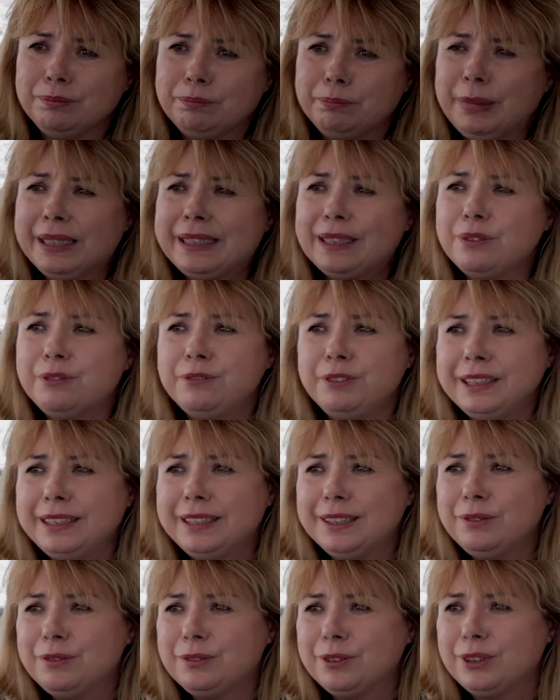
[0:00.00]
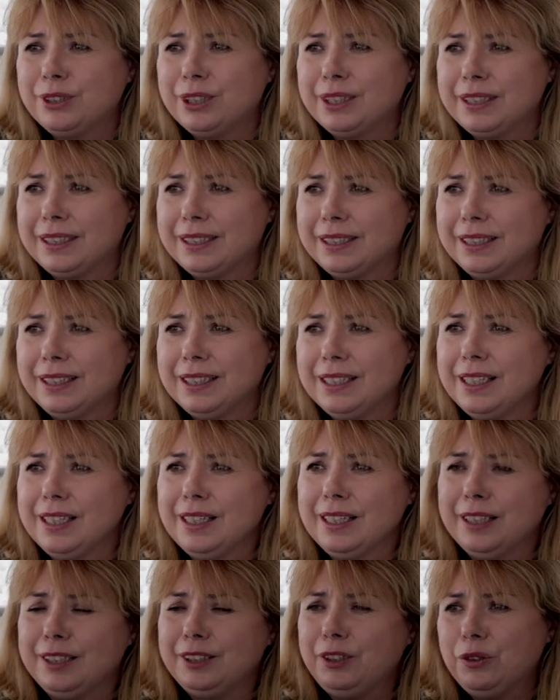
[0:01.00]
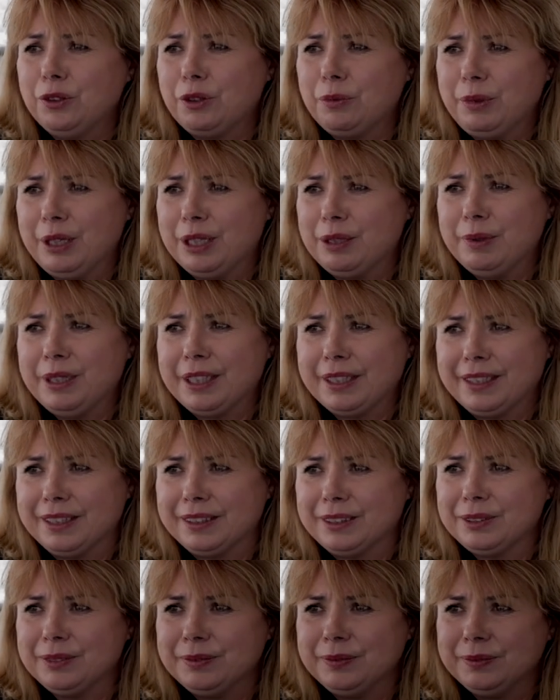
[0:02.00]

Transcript: better fitted for the European market.